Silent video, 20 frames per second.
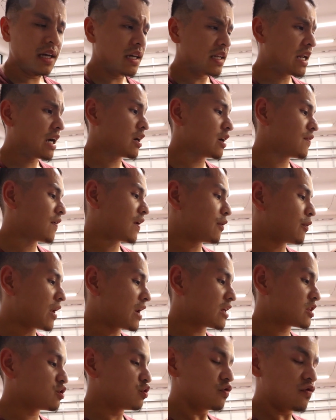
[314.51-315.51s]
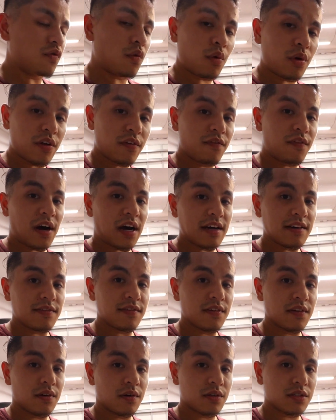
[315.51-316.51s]
Now, if I ran a
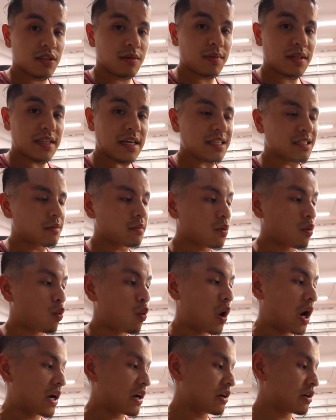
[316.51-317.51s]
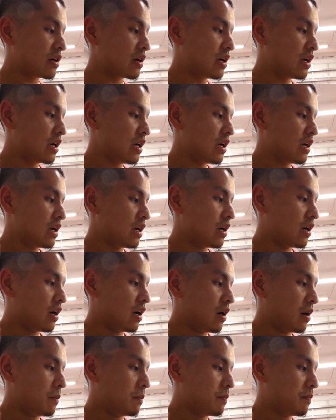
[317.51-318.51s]
245 or something like that, something wider,
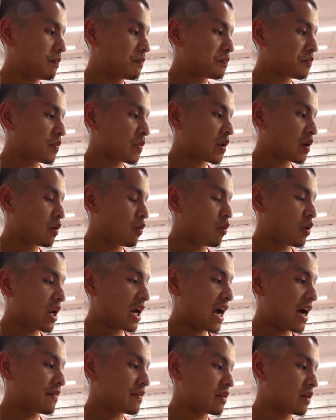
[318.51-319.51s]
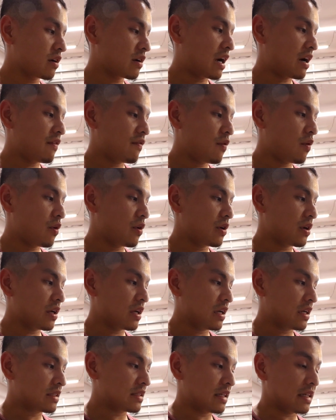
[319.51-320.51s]
what I have to look out for
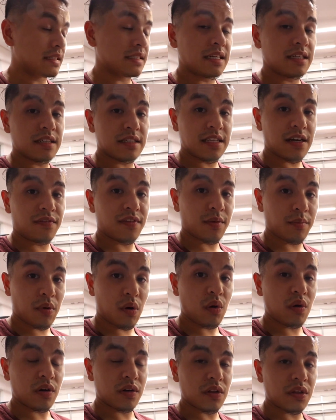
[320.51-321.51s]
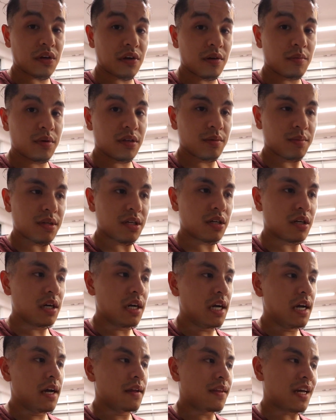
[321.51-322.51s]
is it's going to definitely poke on a 30 millimeter.
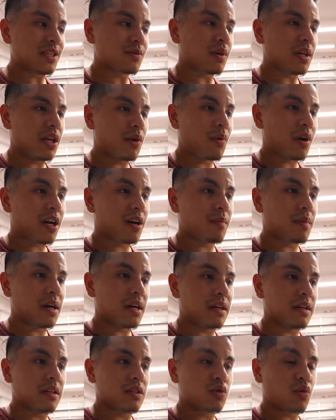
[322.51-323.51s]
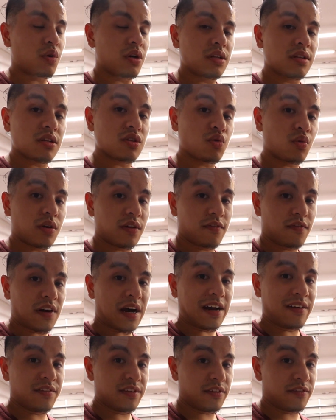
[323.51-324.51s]
That's why they recommend 20 to
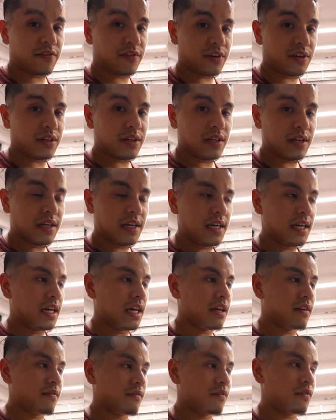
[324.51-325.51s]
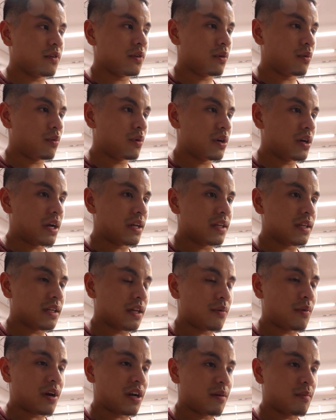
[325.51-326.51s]
25 in the front, and for the rear, I think
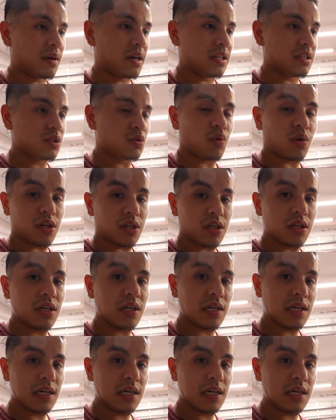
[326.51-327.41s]
they recommend 20,